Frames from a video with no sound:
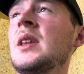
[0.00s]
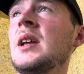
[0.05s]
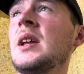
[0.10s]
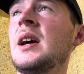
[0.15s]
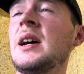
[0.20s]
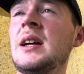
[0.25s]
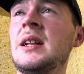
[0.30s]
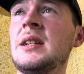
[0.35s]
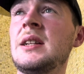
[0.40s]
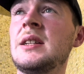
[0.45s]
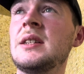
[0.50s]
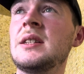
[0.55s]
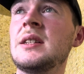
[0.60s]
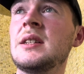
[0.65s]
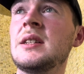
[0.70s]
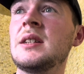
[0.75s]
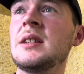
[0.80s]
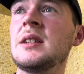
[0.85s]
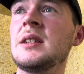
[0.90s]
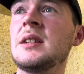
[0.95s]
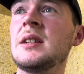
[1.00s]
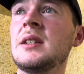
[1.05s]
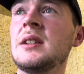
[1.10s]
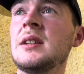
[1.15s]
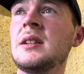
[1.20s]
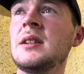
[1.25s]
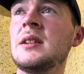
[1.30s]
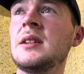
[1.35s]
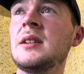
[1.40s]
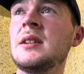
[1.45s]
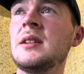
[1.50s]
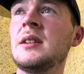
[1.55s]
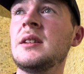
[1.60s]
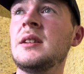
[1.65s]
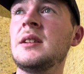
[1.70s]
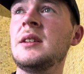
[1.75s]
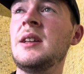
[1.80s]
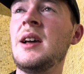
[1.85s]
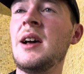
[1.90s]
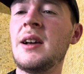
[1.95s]
And
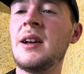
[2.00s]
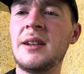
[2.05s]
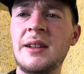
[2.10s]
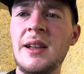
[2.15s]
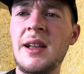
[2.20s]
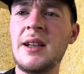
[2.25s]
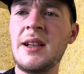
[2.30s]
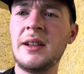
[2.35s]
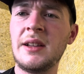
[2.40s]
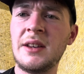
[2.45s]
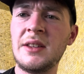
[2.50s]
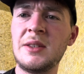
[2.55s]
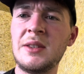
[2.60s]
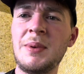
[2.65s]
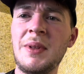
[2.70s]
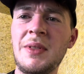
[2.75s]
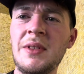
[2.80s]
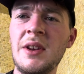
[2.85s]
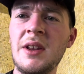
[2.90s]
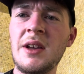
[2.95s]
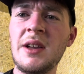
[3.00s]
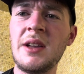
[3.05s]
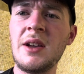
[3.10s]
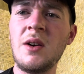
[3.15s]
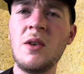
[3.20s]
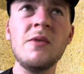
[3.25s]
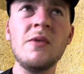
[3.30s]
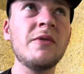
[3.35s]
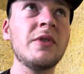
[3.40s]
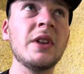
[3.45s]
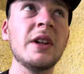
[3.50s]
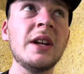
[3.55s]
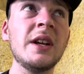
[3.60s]
yeah, we're going to spend the night hopefully